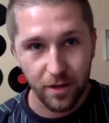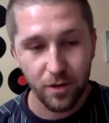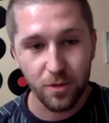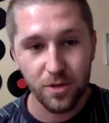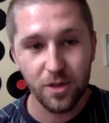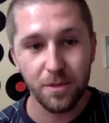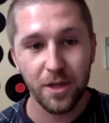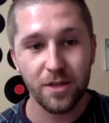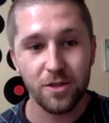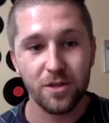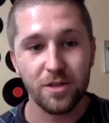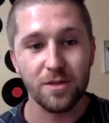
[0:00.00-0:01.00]
who was Jimi
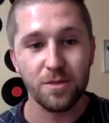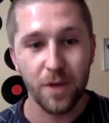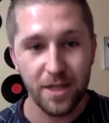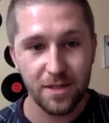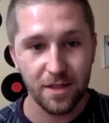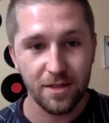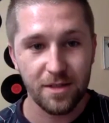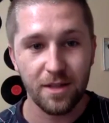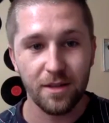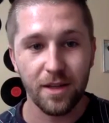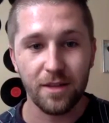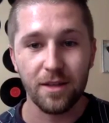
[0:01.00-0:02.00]
Hendrix's bassist
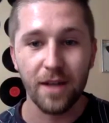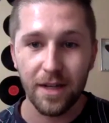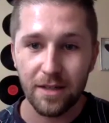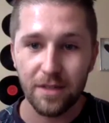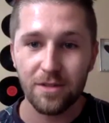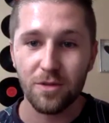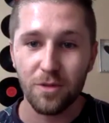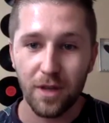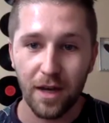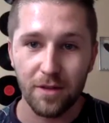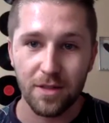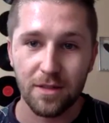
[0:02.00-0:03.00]
in like the 90s,
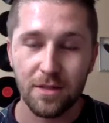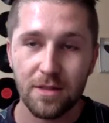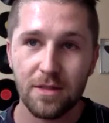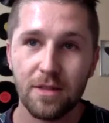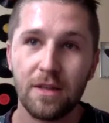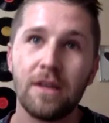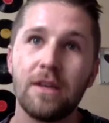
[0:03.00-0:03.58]
2000s.